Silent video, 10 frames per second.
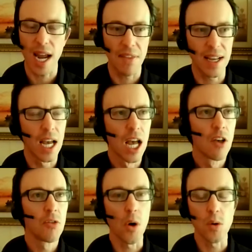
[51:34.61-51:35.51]
I think
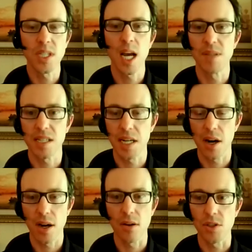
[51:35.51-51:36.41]
those types of
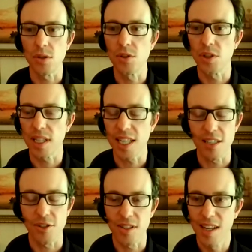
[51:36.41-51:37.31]
scenarios
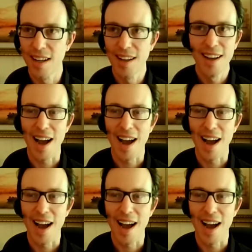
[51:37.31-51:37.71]
usually just,